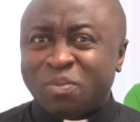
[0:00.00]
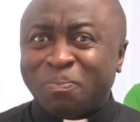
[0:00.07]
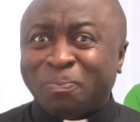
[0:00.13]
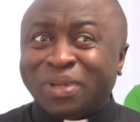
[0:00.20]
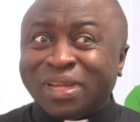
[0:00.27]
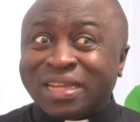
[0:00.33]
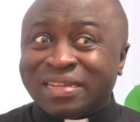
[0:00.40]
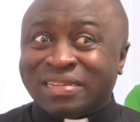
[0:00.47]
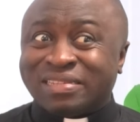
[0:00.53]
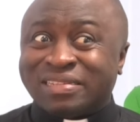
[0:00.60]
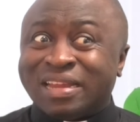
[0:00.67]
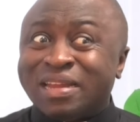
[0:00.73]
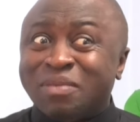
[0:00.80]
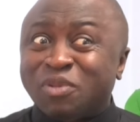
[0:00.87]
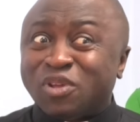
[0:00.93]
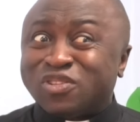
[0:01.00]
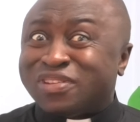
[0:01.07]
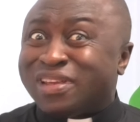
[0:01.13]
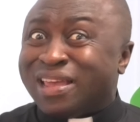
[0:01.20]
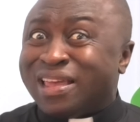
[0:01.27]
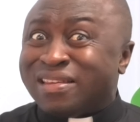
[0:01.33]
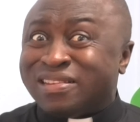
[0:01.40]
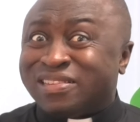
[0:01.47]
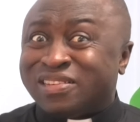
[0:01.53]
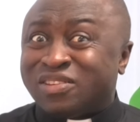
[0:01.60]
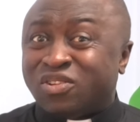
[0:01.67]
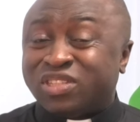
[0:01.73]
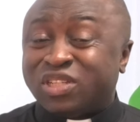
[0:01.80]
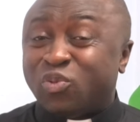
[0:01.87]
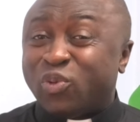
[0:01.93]
Please, let them not say anything
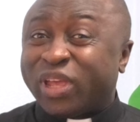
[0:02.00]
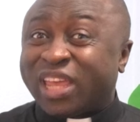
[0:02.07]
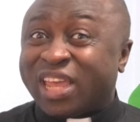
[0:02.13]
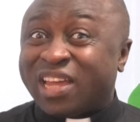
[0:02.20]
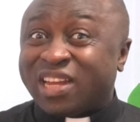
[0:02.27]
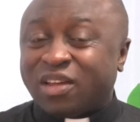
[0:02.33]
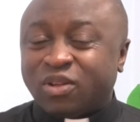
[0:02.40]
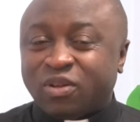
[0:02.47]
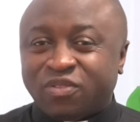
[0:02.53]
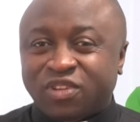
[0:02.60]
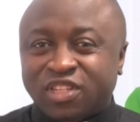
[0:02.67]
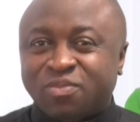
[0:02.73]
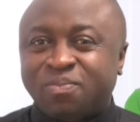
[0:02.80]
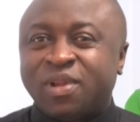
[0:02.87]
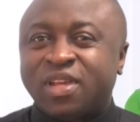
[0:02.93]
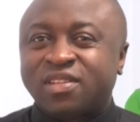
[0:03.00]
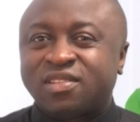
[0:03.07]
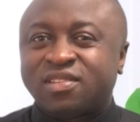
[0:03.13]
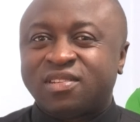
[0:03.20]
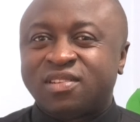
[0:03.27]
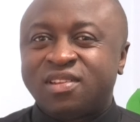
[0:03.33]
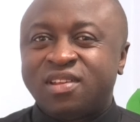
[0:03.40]
until we get out of this place.